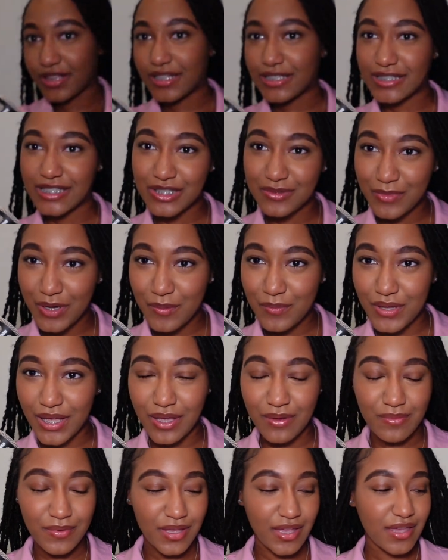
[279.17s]
This is my
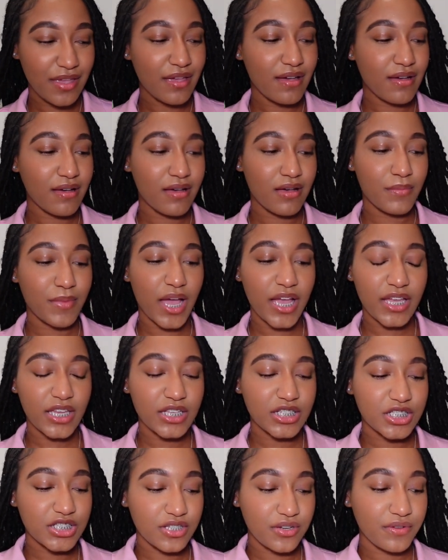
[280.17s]
baby. I
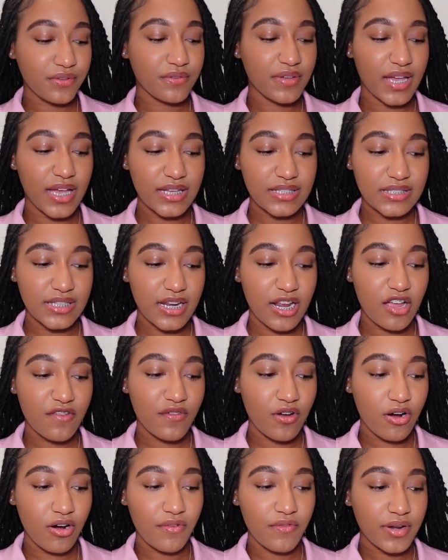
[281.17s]
can show you guys that I've
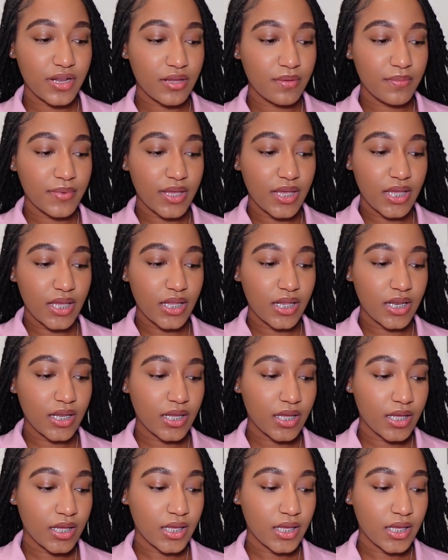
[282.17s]
already been